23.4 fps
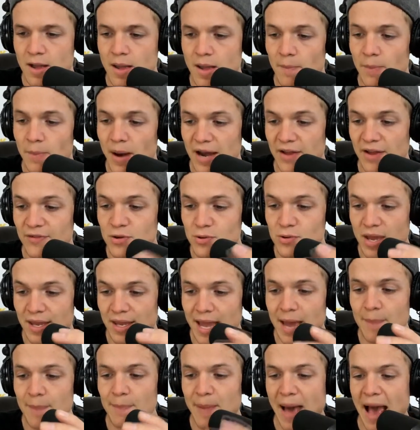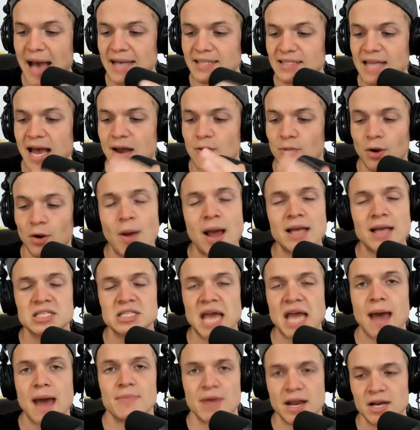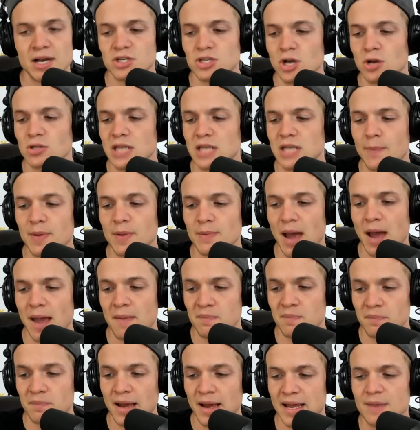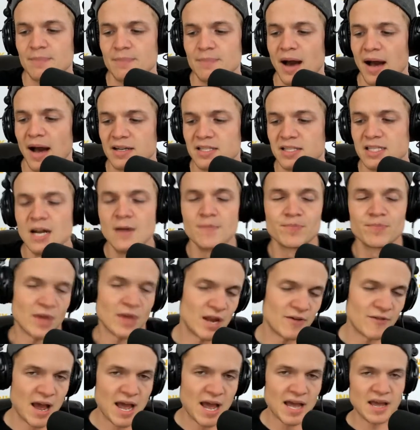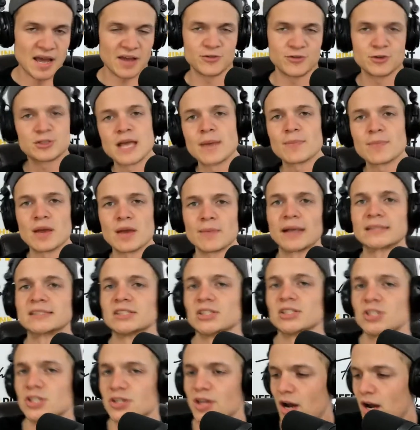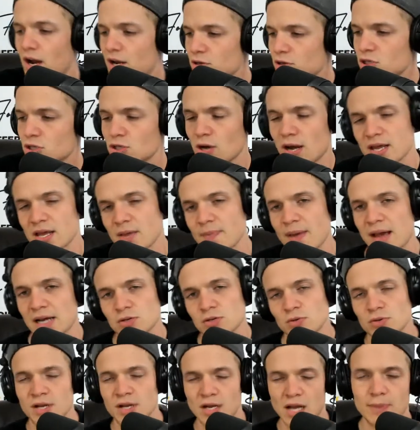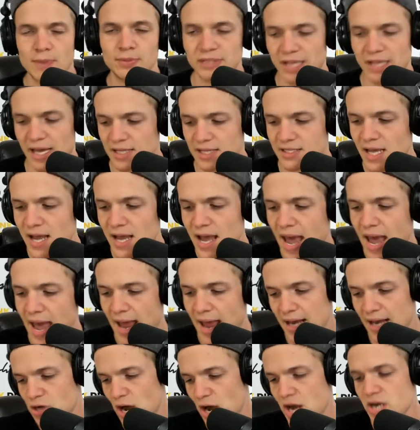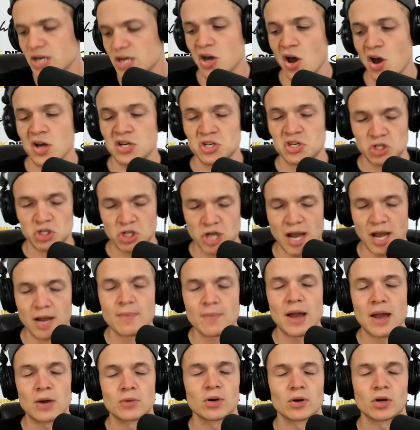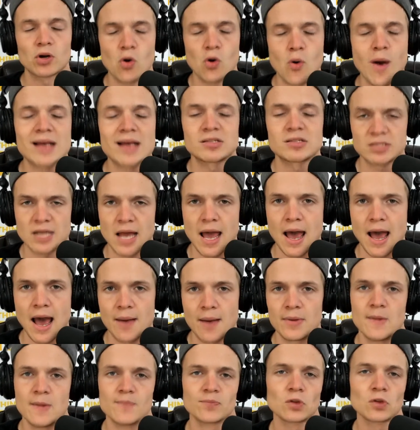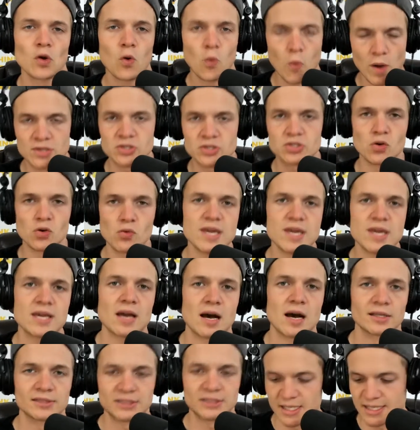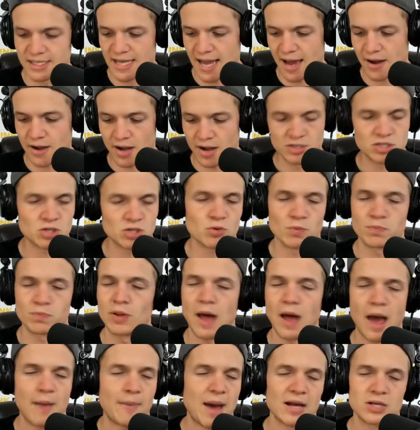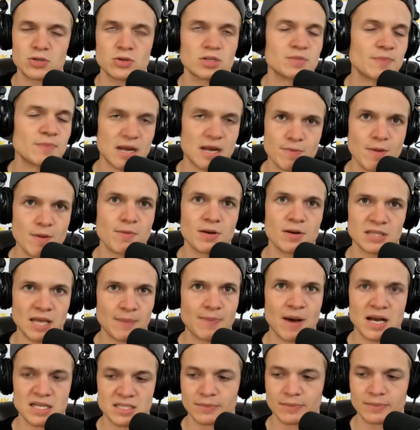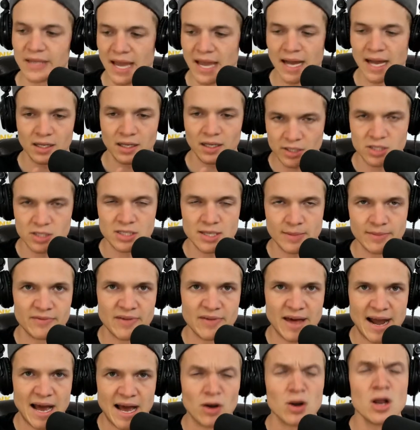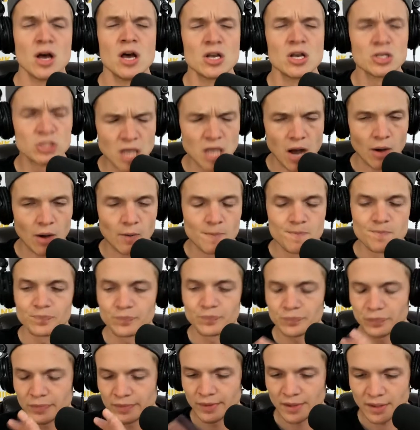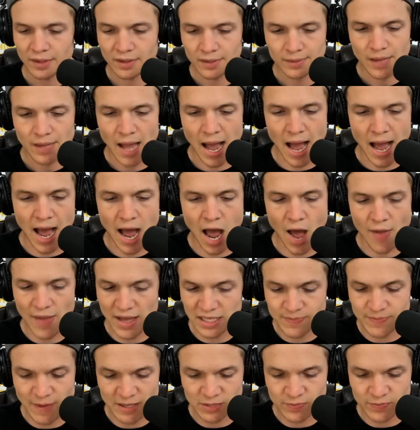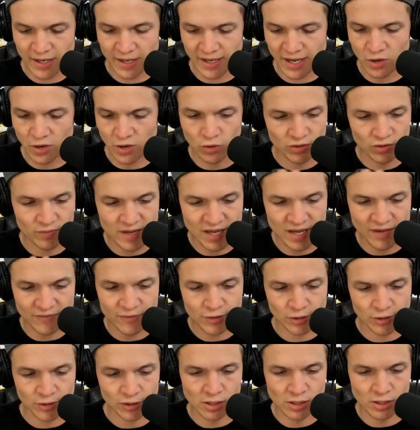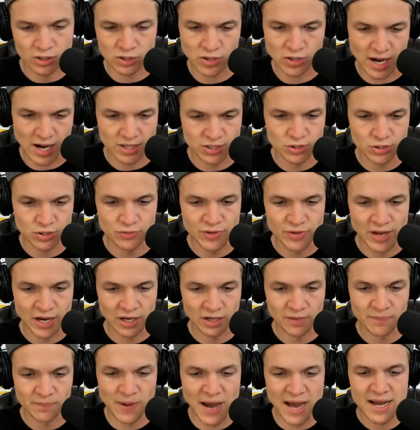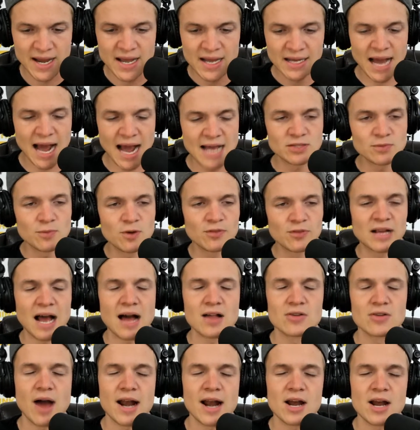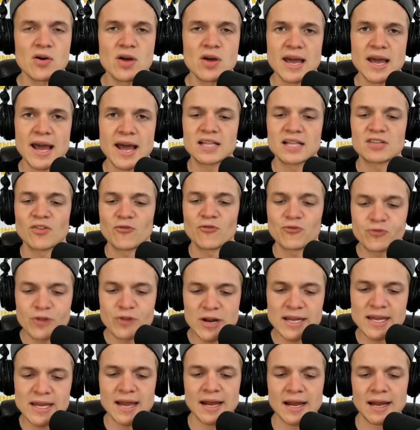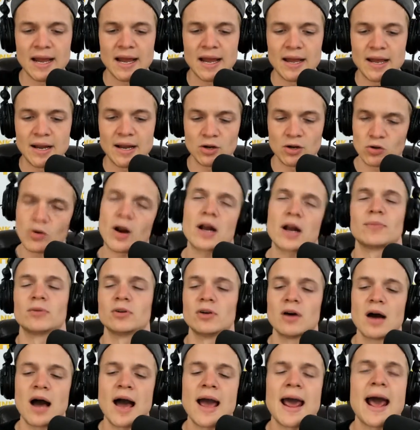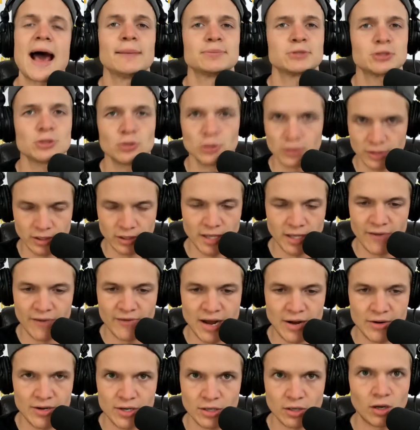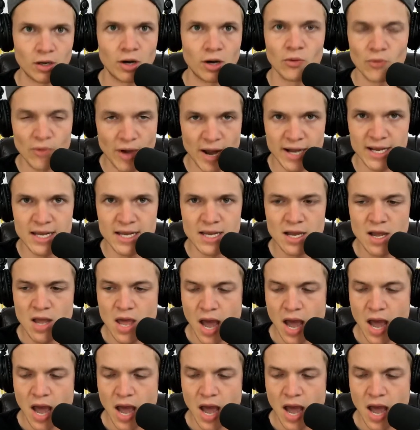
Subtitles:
But if you can get past that request tab, then it shows up in my inbox. And if you send me a message in there, I usually try to get back to it within a couple days, and I try to check my request tab once a week. I'll sit down and I'll just reply back to as many people as I possibly can and clear some of that out. So that's the best way to get a hold of me if you're trying to there. But guys, we moved to Colorado. It's freaking incredible. I absolutely love it out here already.